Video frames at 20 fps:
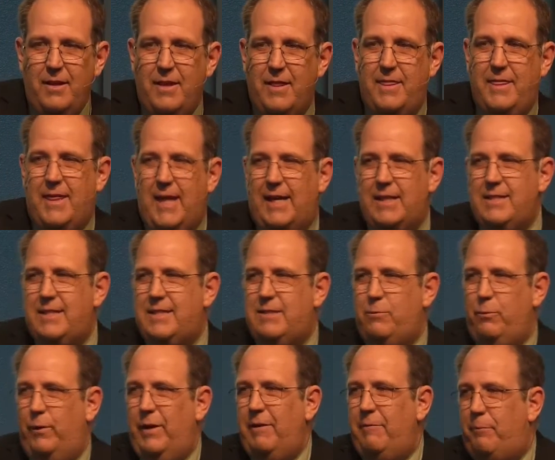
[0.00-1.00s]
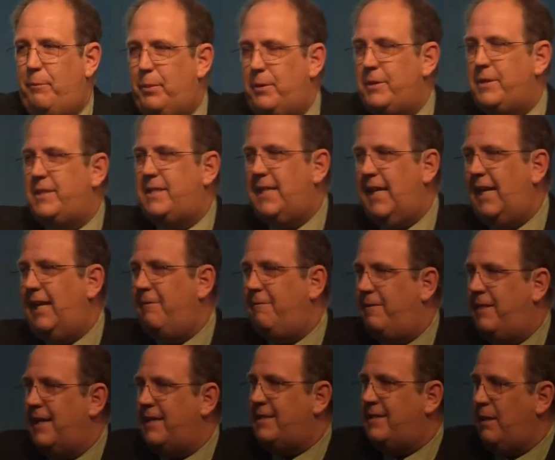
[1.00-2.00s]
that we've
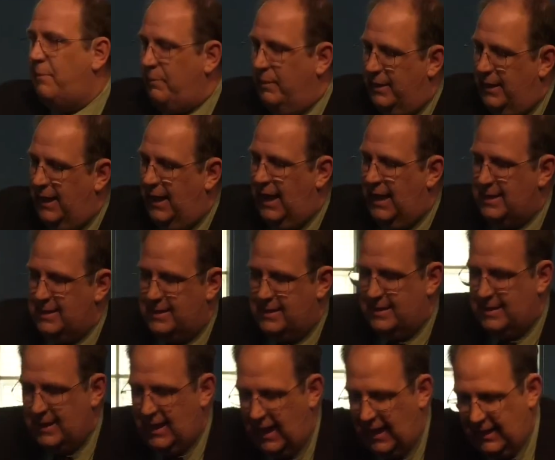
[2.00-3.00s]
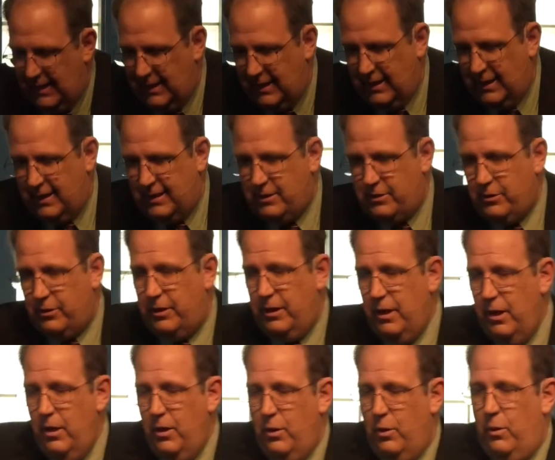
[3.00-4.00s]
perceived that somebody has slighted us
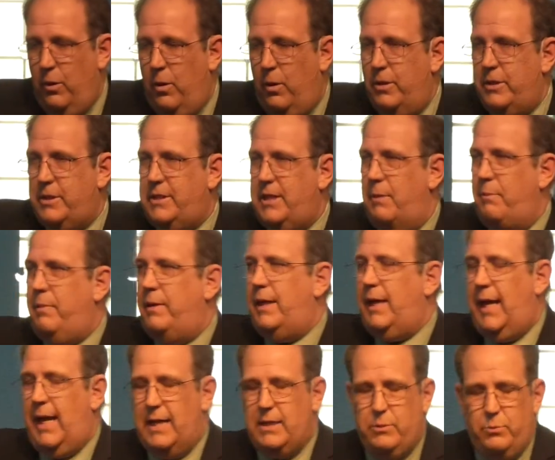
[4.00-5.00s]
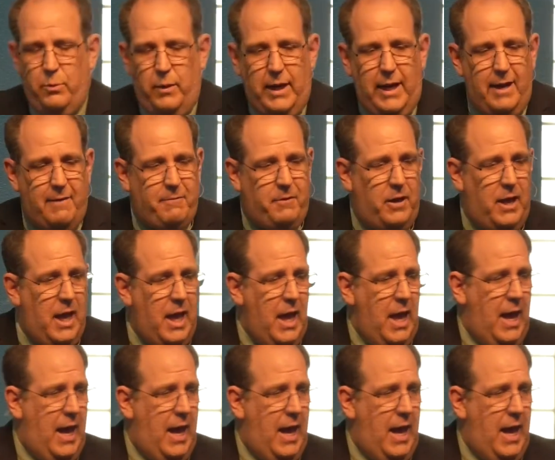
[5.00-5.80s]
or, or, or, somebody has whatever.